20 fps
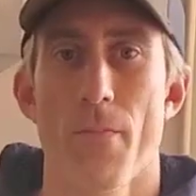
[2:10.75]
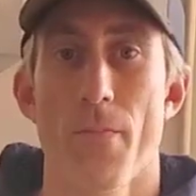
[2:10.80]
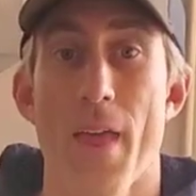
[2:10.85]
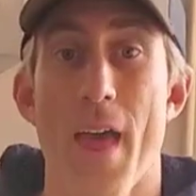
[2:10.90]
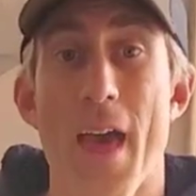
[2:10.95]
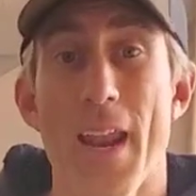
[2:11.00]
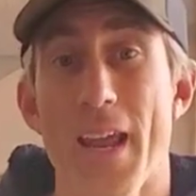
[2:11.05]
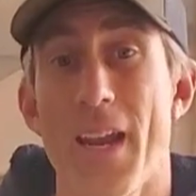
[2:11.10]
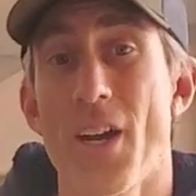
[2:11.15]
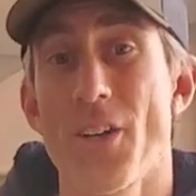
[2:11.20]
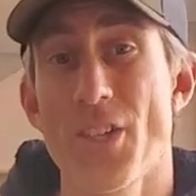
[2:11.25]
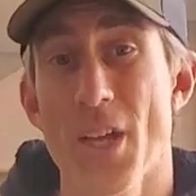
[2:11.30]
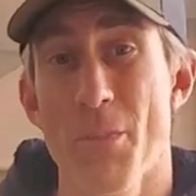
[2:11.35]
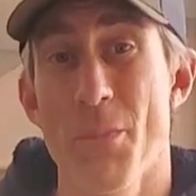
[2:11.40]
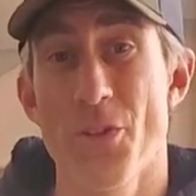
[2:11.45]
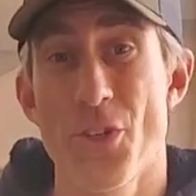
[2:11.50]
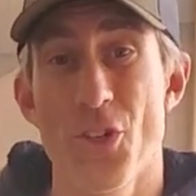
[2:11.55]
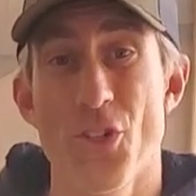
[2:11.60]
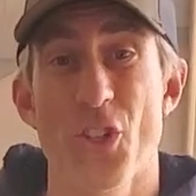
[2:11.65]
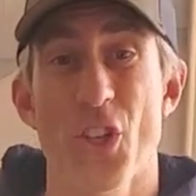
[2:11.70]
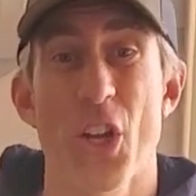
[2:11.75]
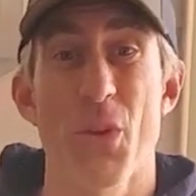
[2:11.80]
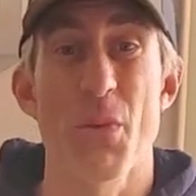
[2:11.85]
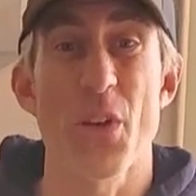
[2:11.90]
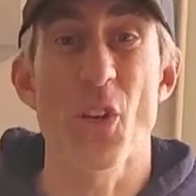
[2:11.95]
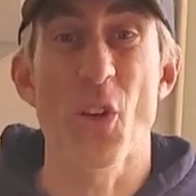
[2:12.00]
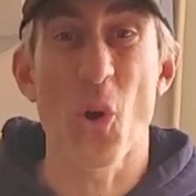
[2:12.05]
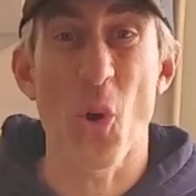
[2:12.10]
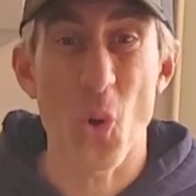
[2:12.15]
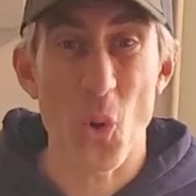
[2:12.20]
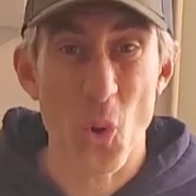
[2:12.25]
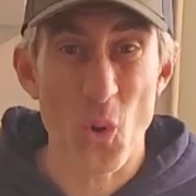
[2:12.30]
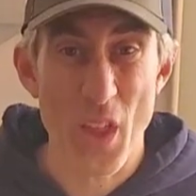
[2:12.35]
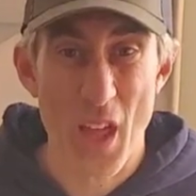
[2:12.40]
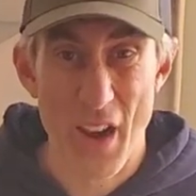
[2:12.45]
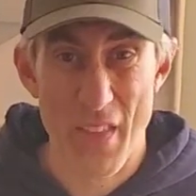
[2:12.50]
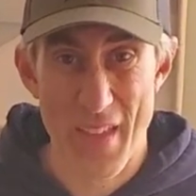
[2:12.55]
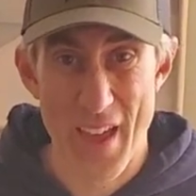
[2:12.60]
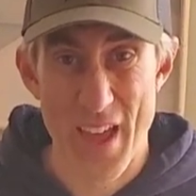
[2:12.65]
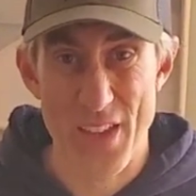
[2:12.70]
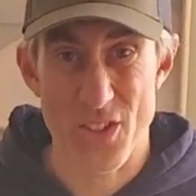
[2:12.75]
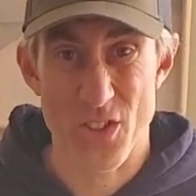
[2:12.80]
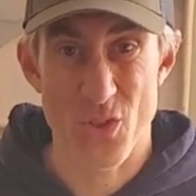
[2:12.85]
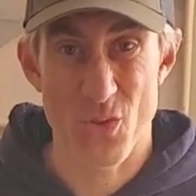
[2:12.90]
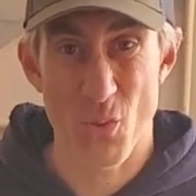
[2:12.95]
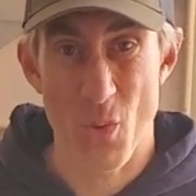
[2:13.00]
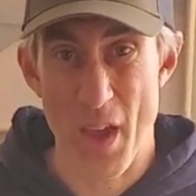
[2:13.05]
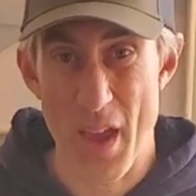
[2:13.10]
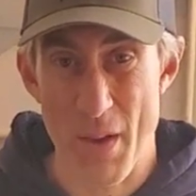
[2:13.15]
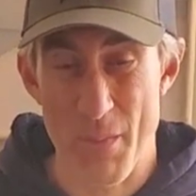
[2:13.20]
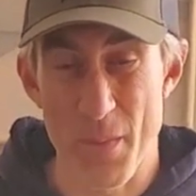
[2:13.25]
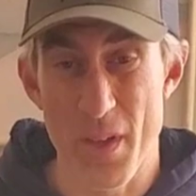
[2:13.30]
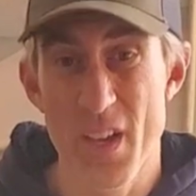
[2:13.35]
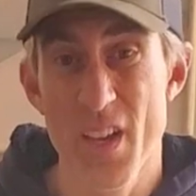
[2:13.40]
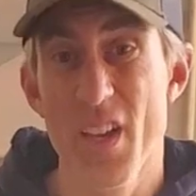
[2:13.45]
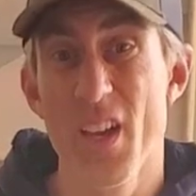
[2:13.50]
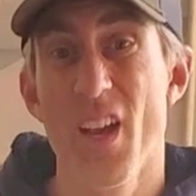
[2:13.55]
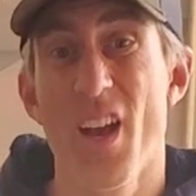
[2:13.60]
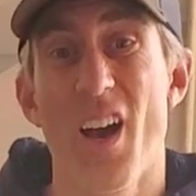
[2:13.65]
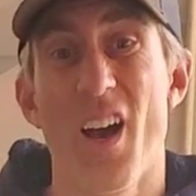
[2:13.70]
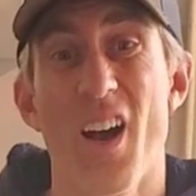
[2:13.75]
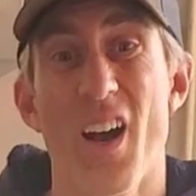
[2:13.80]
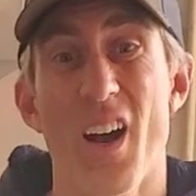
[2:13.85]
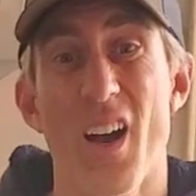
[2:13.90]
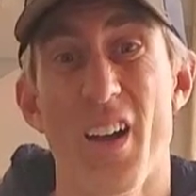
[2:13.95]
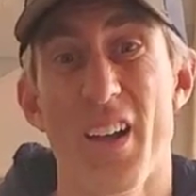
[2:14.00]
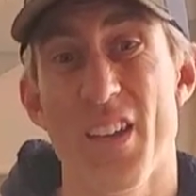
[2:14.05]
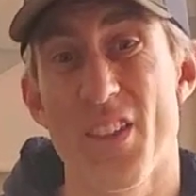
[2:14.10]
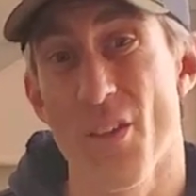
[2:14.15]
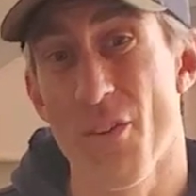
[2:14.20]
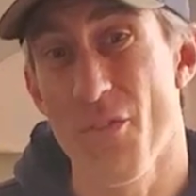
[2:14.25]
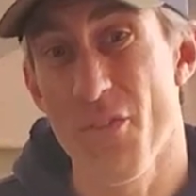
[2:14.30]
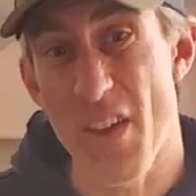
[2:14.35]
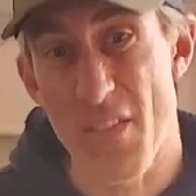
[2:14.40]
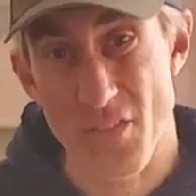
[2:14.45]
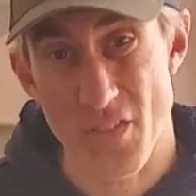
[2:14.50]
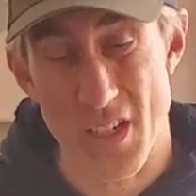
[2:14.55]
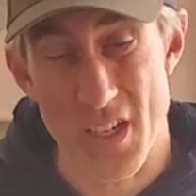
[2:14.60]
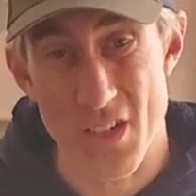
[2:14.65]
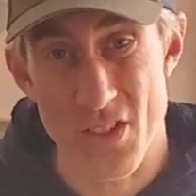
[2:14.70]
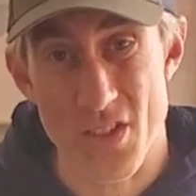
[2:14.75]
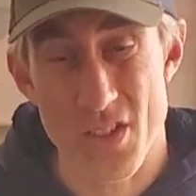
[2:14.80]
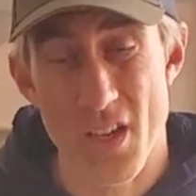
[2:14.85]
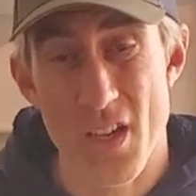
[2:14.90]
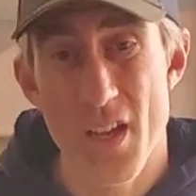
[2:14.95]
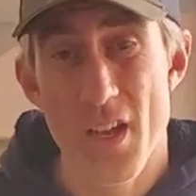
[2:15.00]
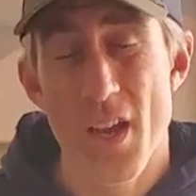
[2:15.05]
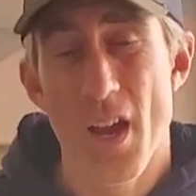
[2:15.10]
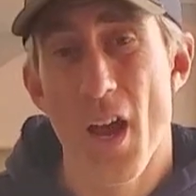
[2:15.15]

That air temperature is going to be cold out of that swim in the 50s,